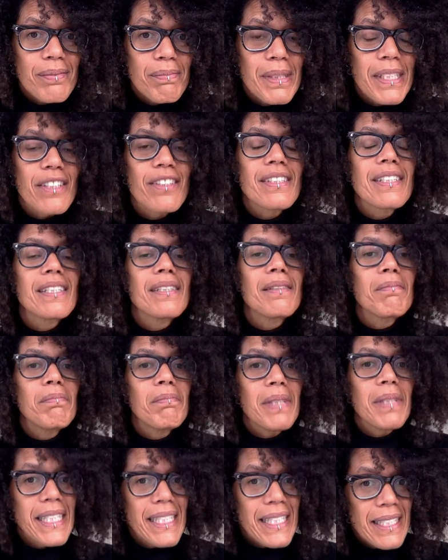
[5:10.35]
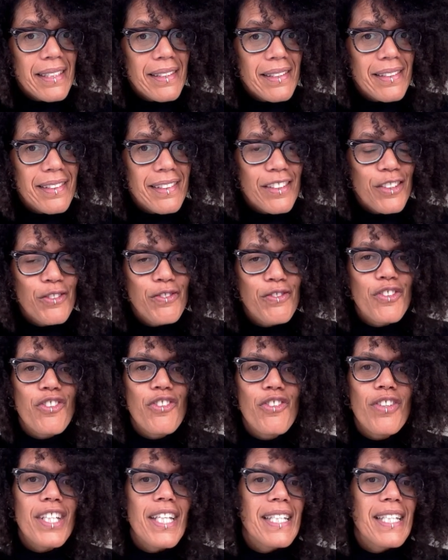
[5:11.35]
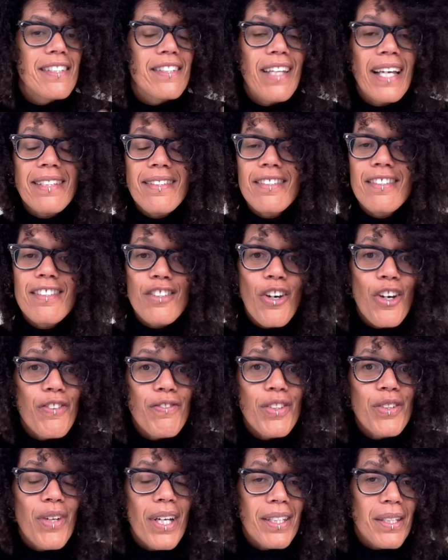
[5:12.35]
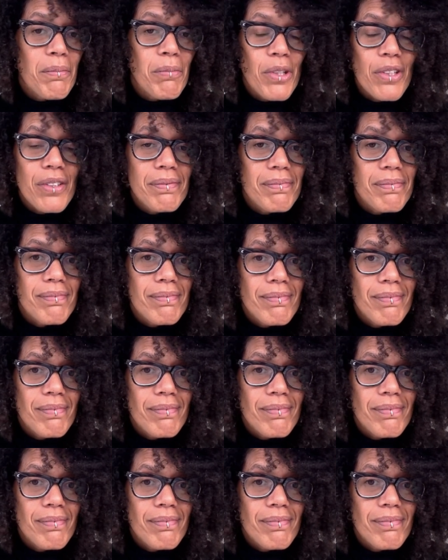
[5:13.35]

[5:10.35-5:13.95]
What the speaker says: because it means it doesn't serve you anymore.